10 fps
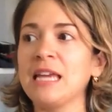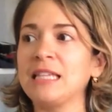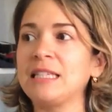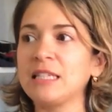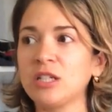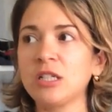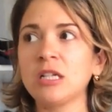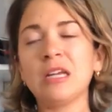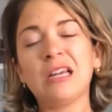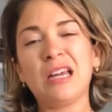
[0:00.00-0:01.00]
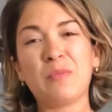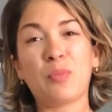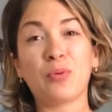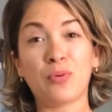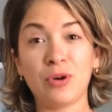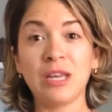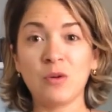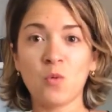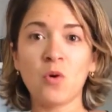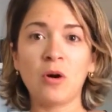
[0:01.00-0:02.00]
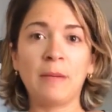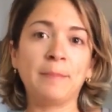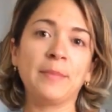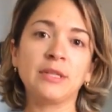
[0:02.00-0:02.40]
it's still pretty warm.